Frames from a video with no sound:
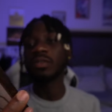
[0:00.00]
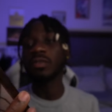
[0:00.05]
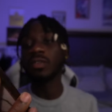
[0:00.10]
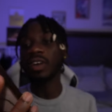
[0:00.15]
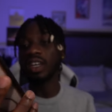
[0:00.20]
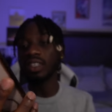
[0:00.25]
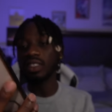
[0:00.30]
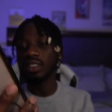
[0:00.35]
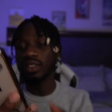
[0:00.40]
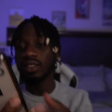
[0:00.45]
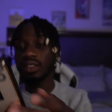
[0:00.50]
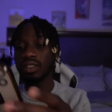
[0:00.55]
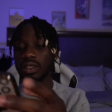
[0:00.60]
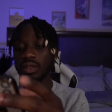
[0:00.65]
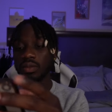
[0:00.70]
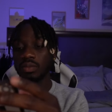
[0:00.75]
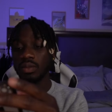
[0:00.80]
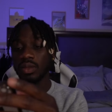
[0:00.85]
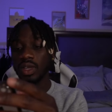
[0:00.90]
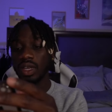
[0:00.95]

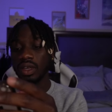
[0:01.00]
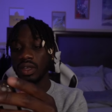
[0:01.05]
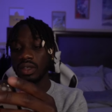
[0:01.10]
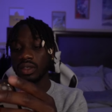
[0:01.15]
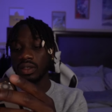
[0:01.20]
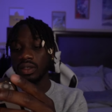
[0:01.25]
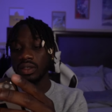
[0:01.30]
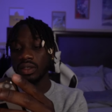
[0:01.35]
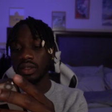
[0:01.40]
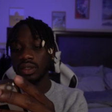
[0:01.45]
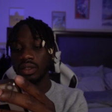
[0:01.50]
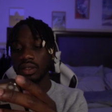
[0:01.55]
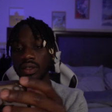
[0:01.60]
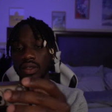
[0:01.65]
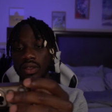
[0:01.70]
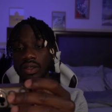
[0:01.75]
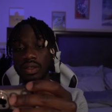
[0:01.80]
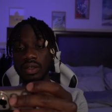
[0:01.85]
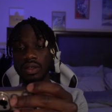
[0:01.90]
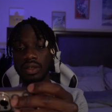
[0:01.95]
Varsity Maze
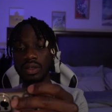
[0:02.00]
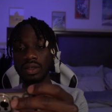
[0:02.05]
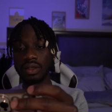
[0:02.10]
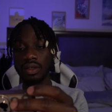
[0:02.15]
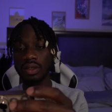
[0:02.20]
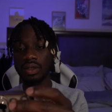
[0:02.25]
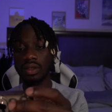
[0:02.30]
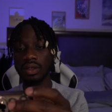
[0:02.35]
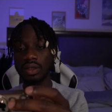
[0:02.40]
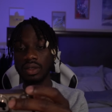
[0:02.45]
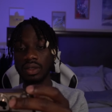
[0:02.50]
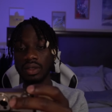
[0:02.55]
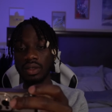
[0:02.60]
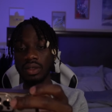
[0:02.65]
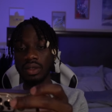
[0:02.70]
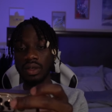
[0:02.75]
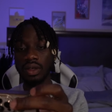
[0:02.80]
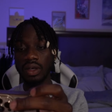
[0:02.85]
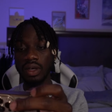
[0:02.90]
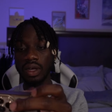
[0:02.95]

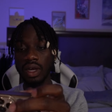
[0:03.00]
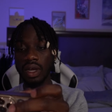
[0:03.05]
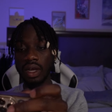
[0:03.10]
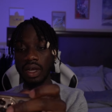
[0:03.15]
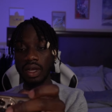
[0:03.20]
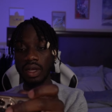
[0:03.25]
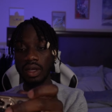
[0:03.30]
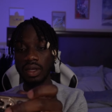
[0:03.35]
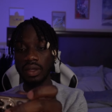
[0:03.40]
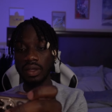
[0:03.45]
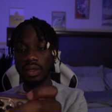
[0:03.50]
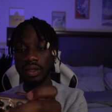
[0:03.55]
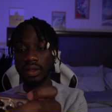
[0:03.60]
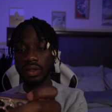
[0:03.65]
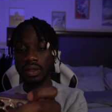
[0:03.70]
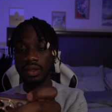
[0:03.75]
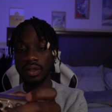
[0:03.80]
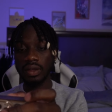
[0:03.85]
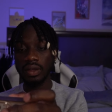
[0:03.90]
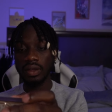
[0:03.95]
Dunk High,
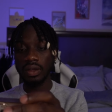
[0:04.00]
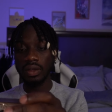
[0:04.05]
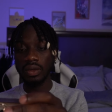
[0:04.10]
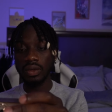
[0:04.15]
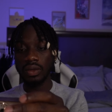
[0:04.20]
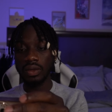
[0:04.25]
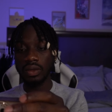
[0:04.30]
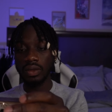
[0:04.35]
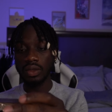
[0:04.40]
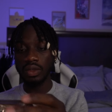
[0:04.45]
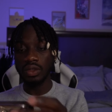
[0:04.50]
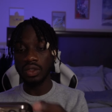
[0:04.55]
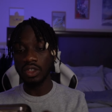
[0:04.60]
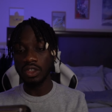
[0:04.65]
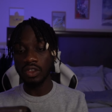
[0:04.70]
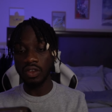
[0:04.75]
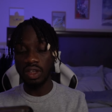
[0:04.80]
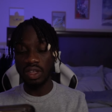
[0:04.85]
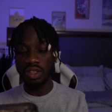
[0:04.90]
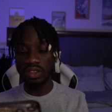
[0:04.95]
which
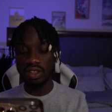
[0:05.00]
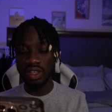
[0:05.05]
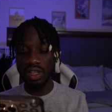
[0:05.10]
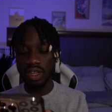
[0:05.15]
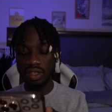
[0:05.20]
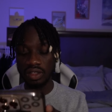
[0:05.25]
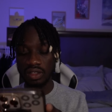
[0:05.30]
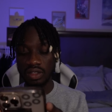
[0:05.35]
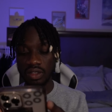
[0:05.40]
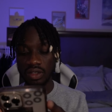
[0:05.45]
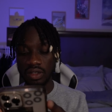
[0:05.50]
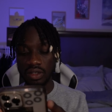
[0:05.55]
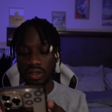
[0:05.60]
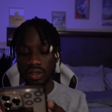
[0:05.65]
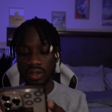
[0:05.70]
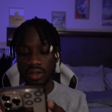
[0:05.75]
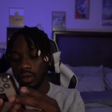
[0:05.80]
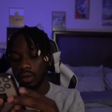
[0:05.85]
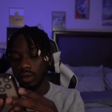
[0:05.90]
was released last year,